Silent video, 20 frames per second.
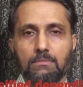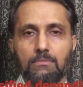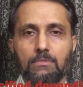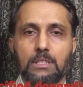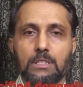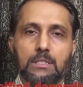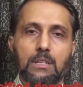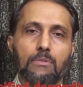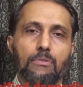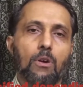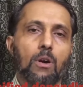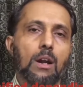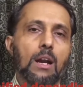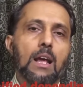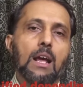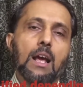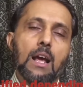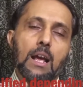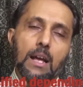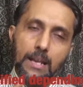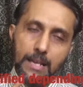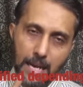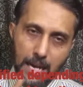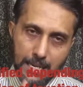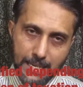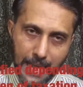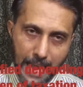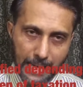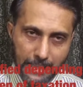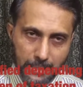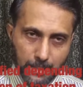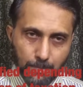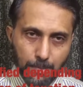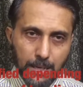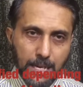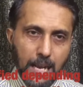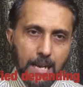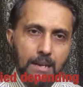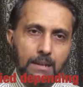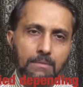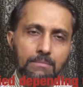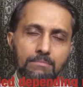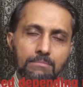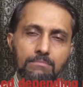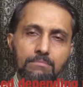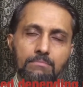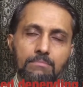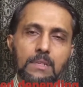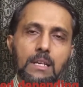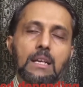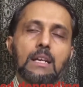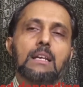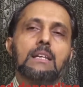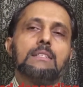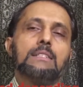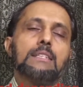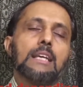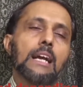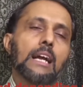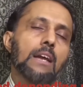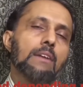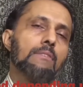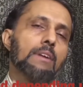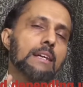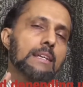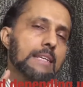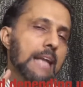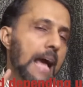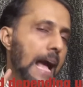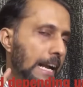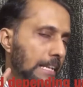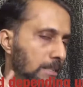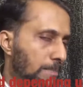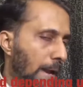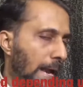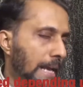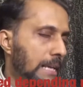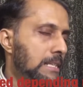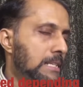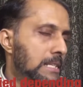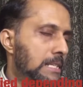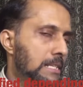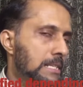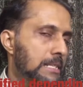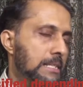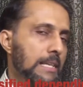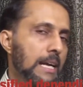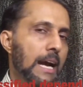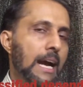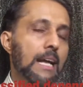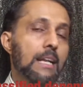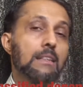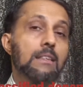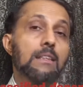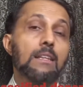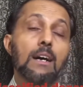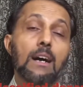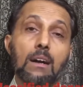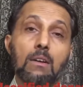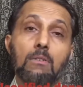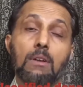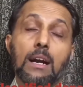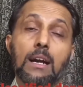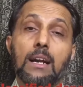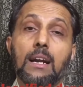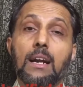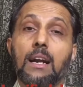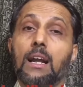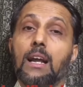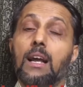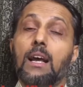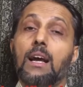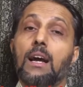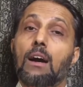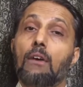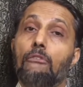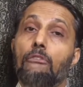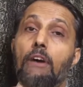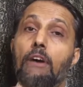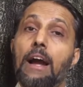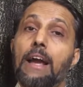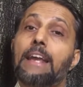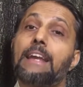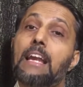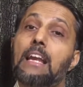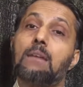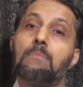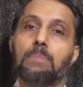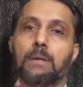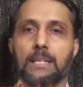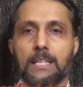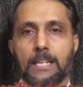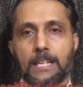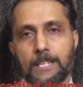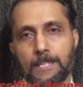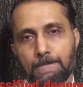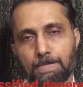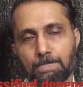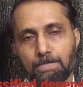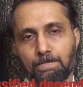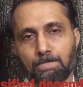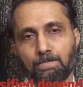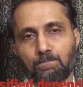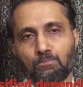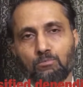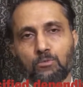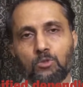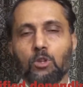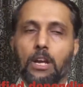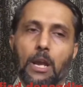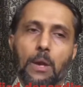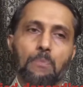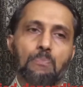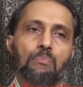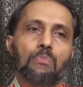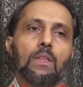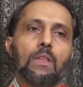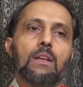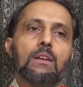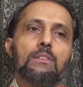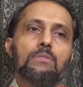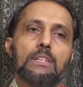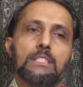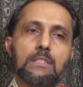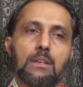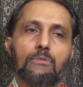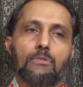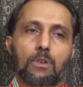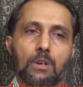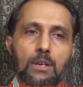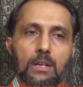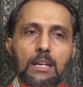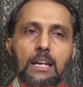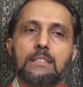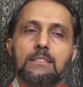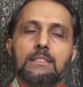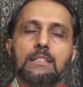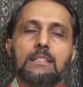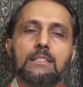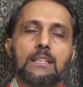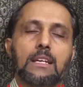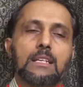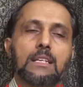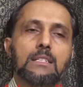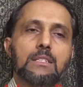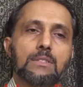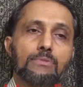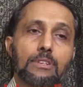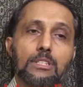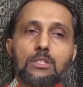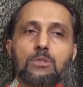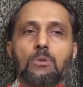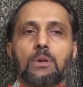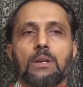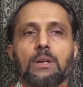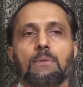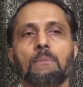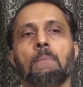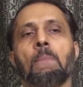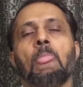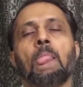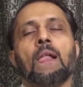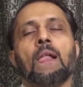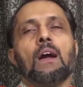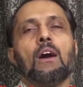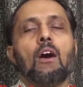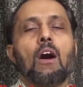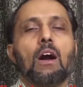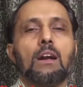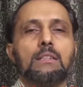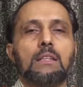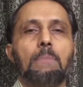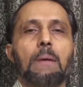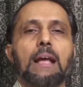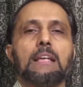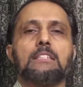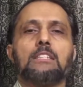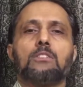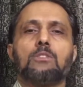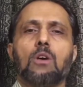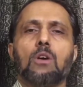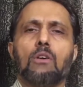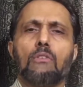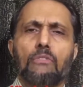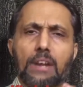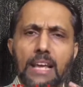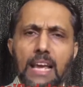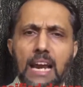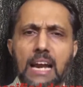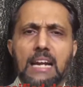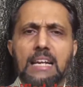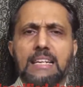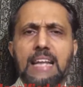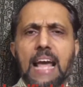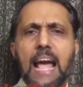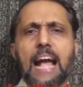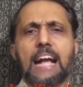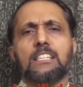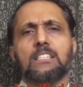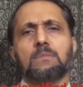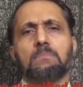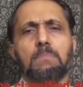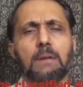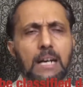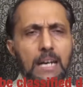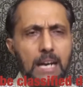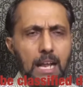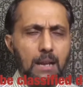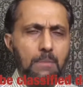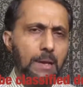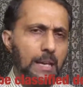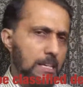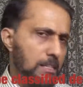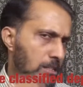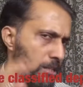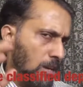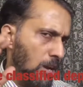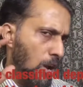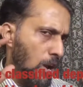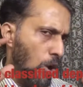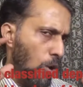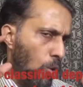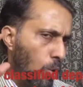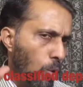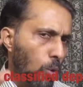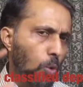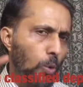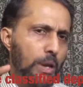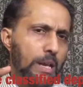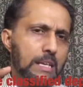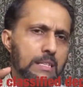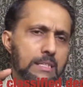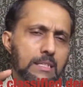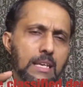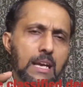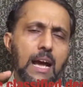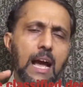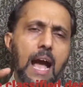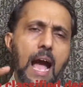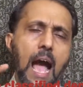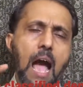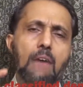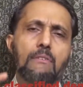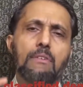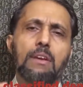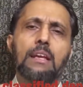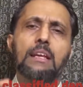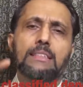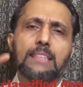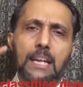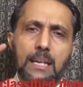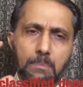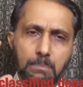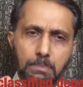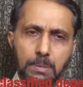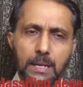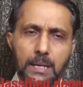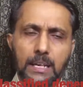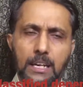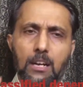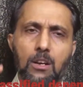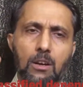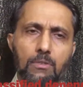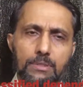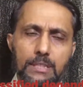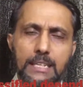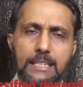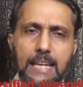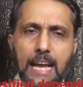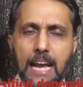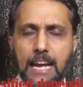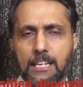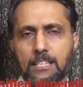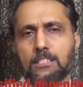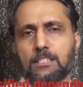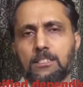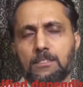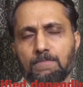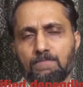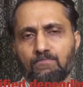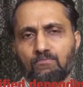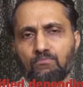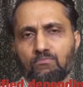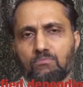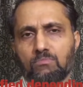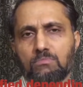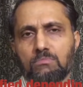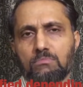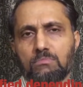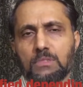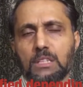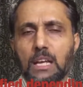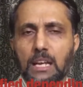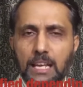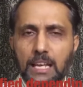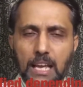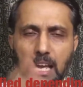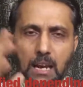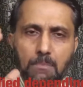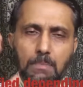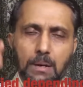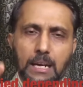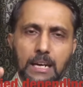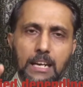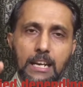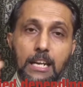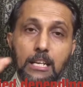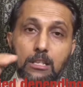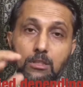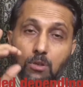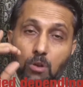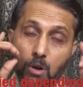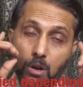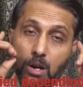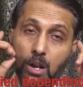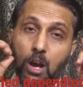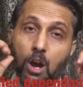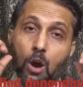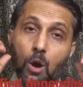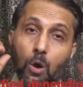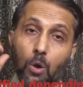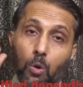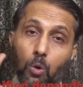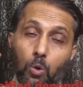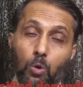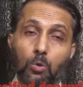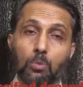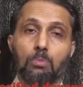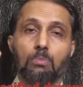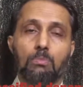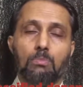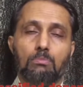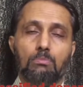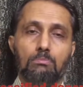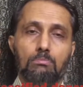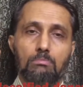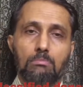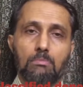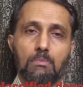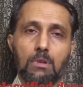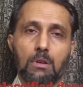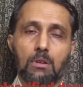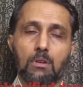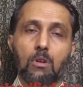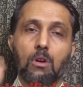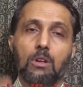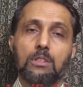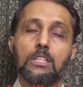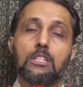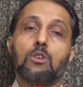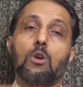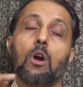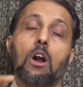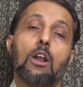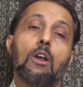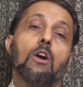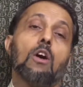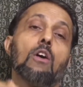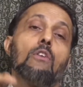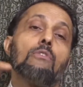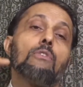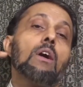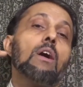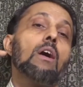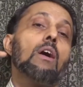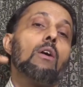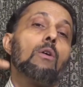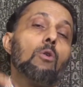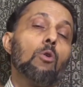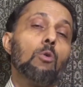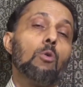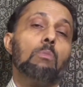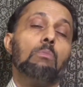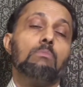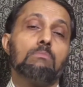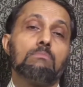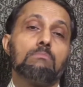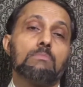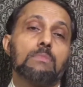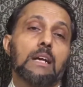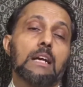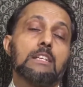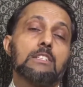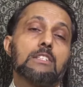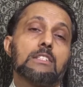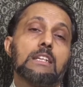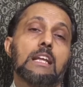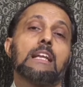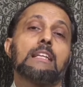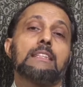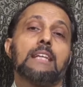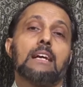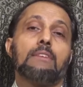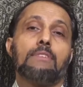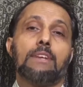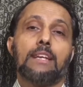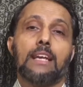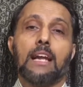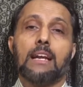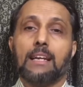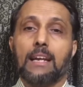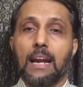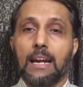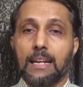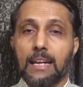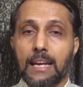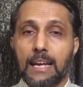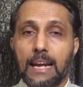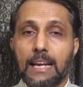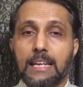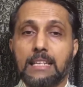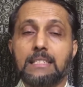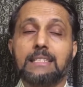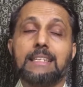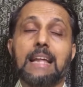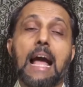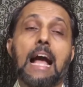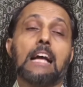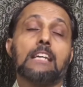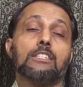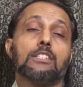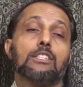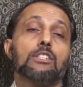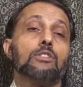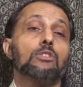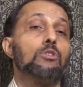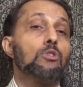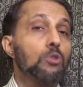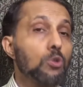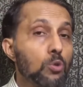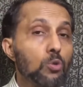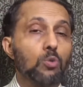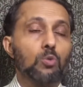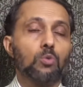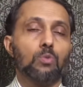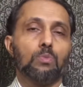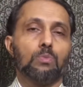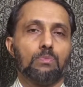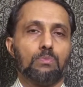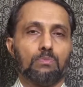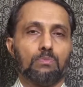First of all, real tax burden. Second one, tax base. And third one, a final burden. It's okay. First of all, let's discuss first one. On the basis of real tax burden means who is having that burden of the tax. The real burden is on whom? On the shoulder of whom? Considering that we can categorize tax into 2.